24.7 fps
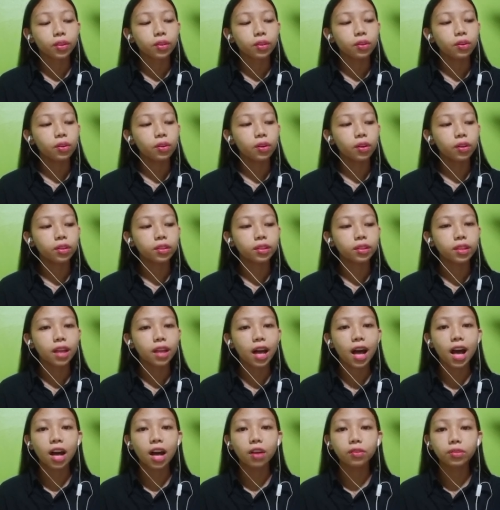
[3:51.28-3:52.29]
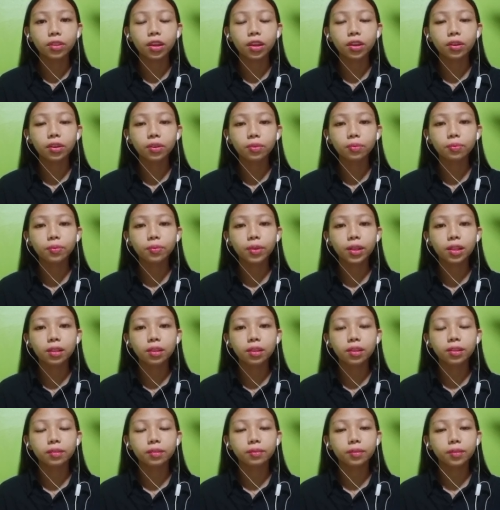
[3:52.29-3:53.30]
on how they
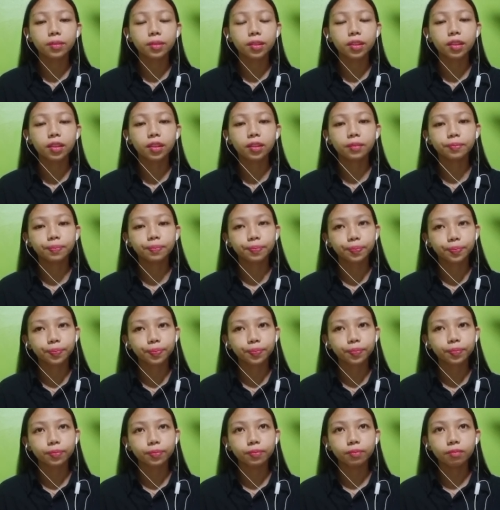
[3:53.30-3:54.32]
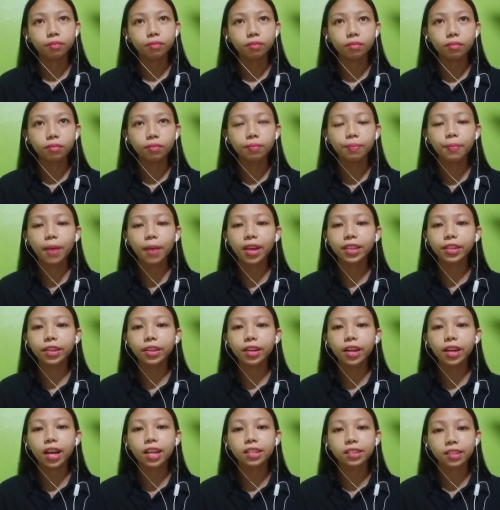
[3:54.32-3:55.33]
will um,
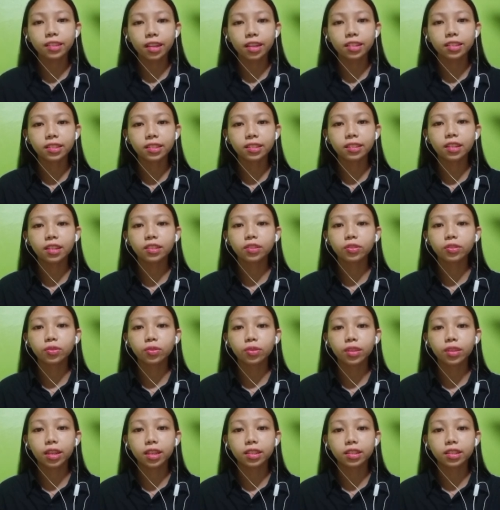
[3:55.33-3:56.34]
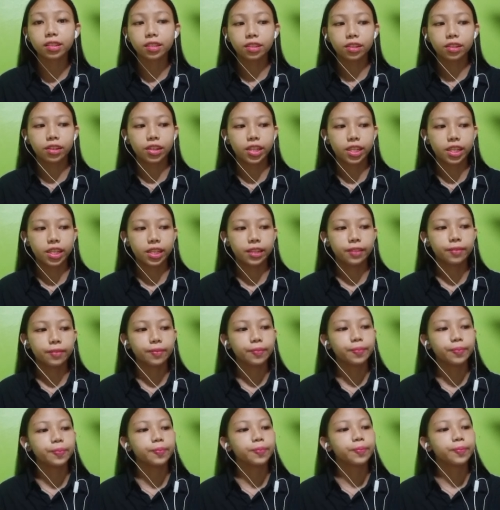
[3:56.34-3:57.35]
better assess the students' learning.
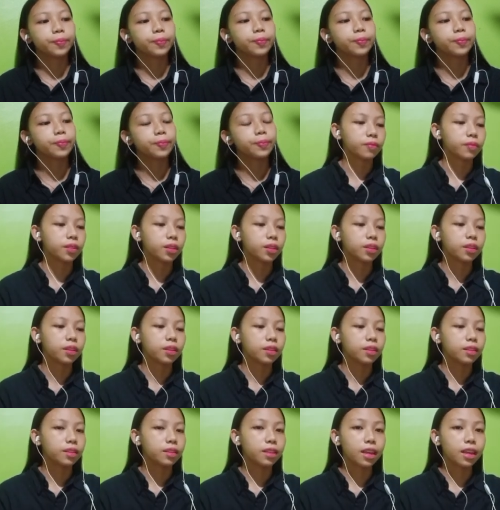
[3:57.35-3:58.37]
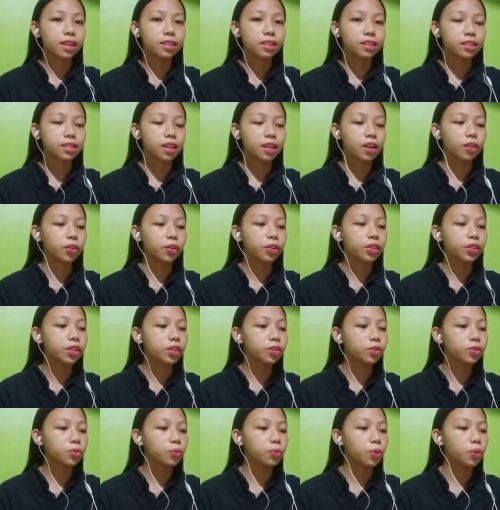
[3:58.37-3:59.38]
Next,
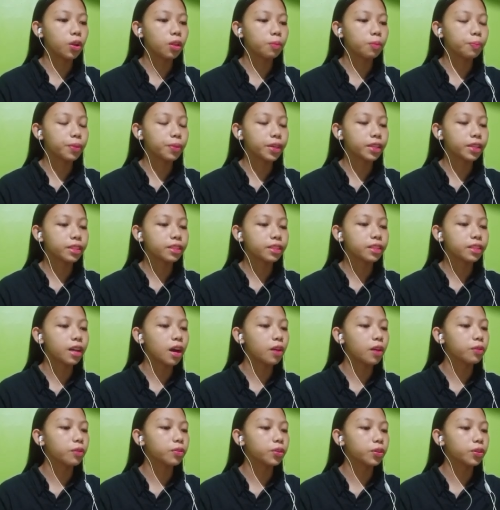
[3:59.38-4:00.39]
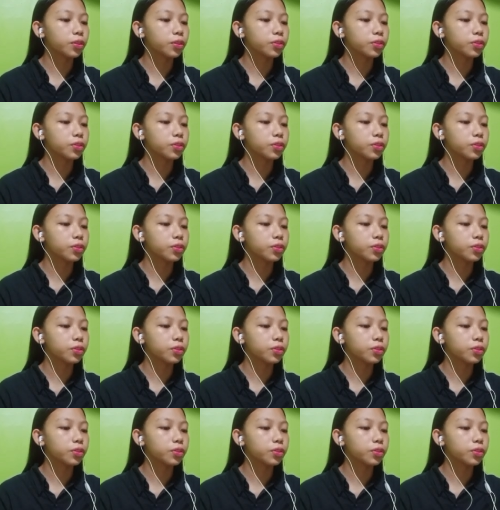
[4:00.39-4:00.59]
according to Walpert Gauron